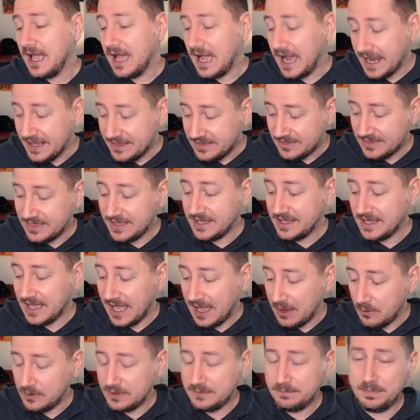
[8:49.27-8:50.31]
I think
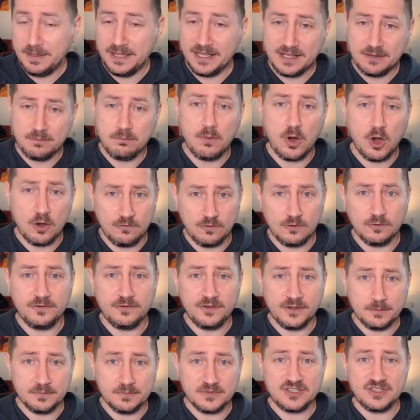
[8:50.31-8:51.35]
I would pick Marvel
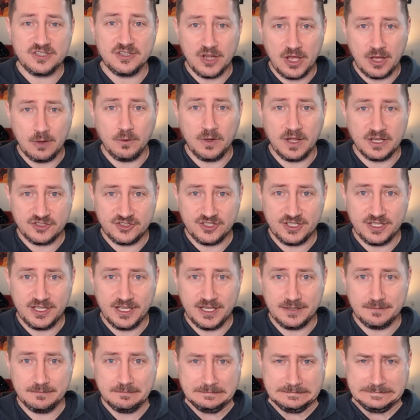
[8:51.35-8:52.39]
films to not watch
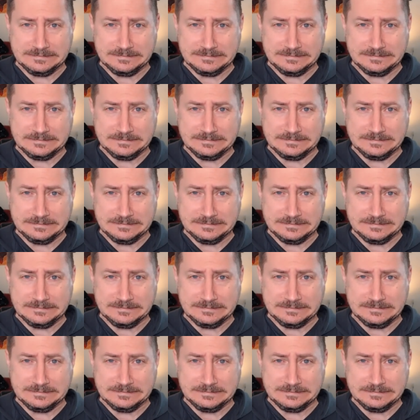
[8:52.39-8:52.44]
again.